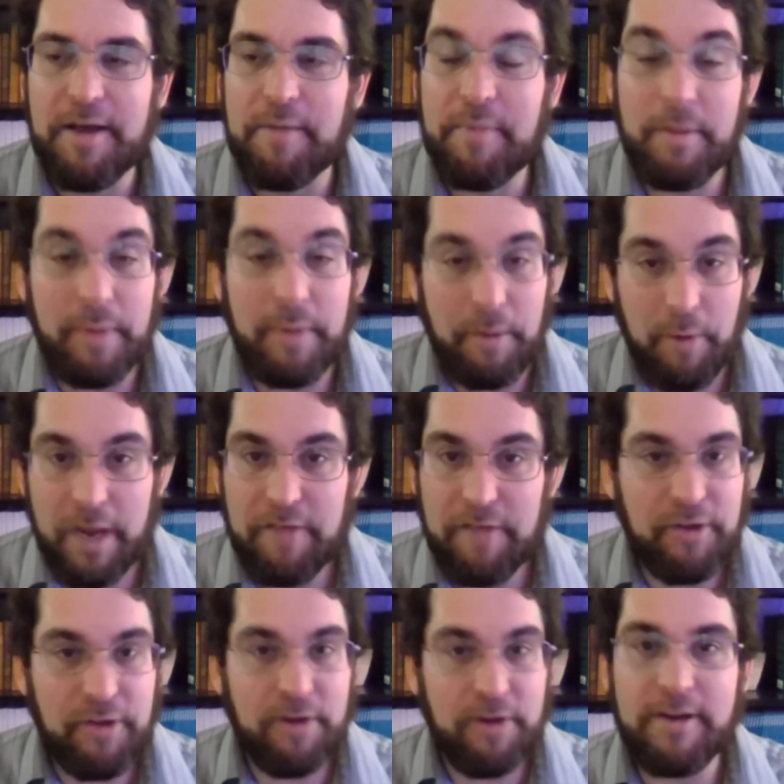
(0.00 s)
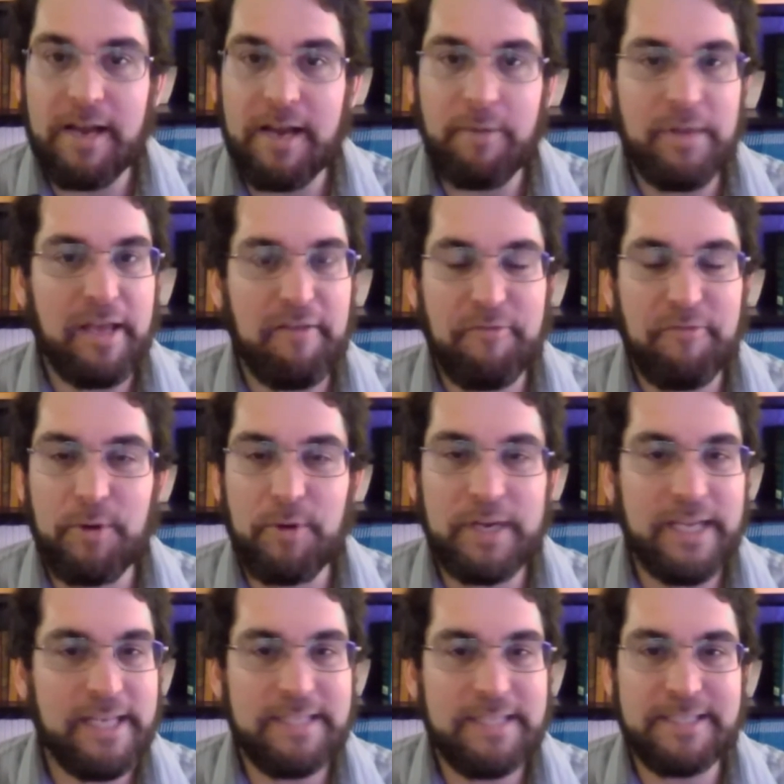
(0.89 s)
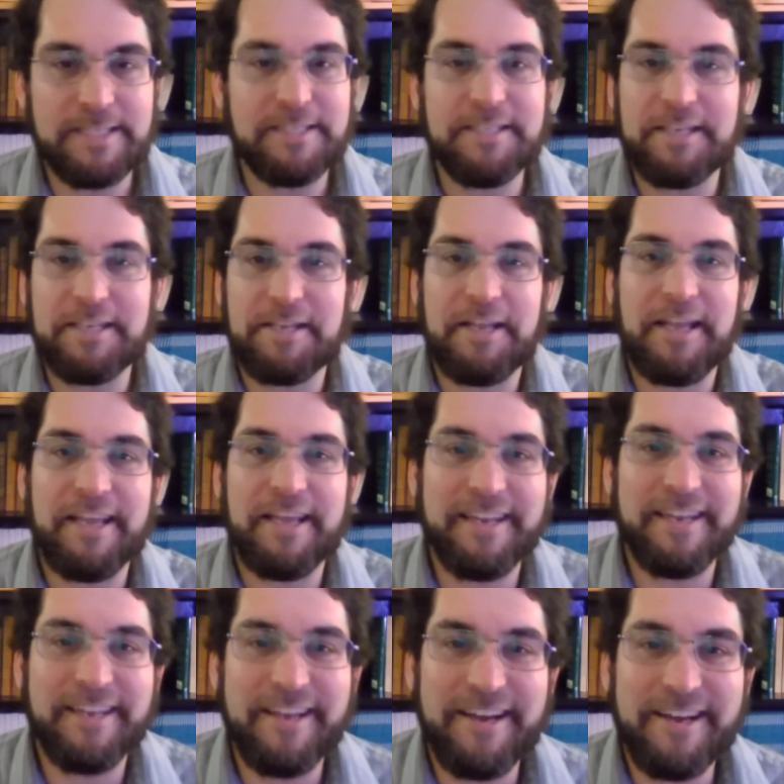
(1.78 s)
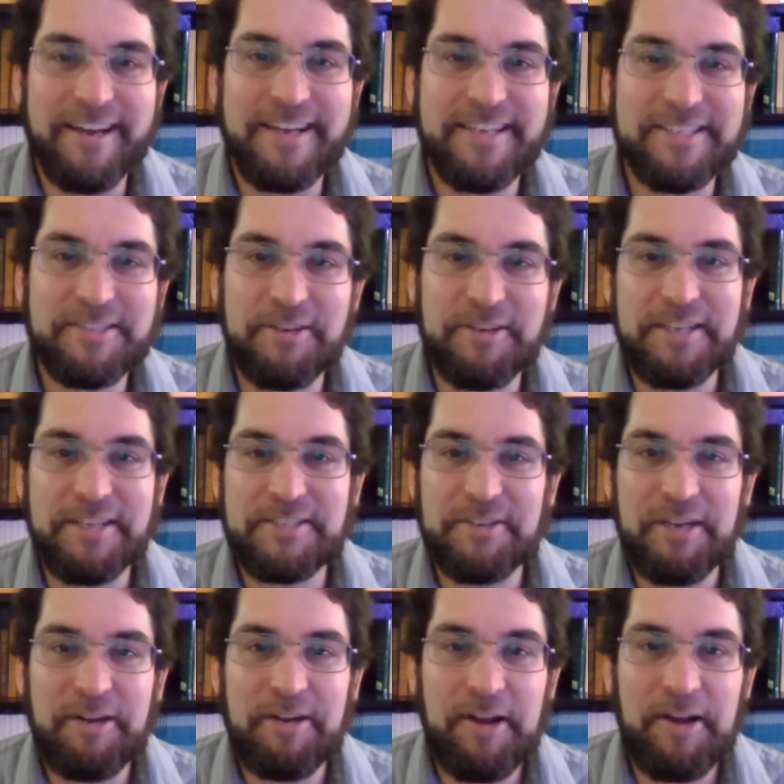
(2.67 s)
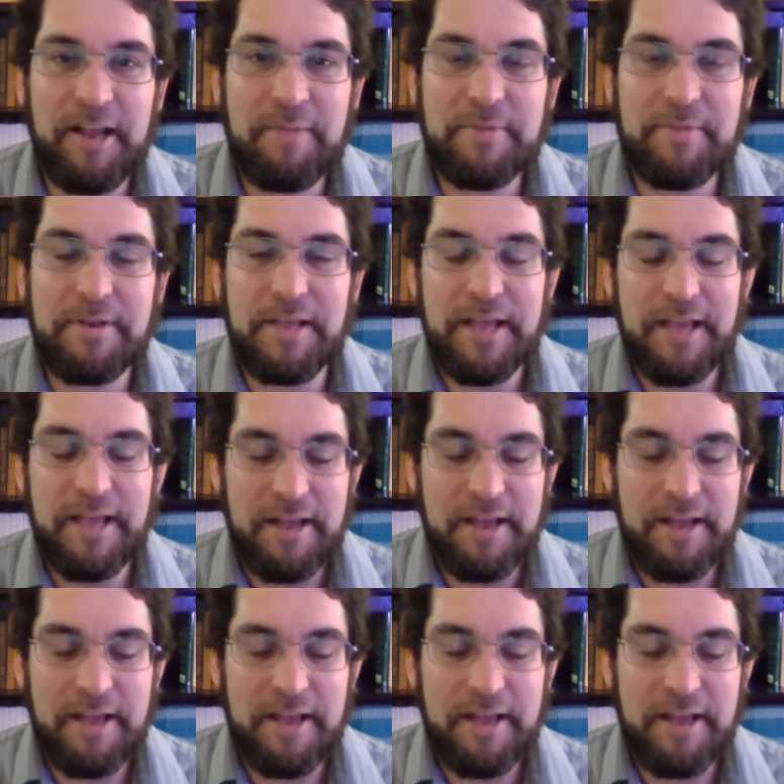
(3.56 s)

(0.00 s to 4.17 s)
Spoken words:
met my wife and now we have 4 kids, so here I am, and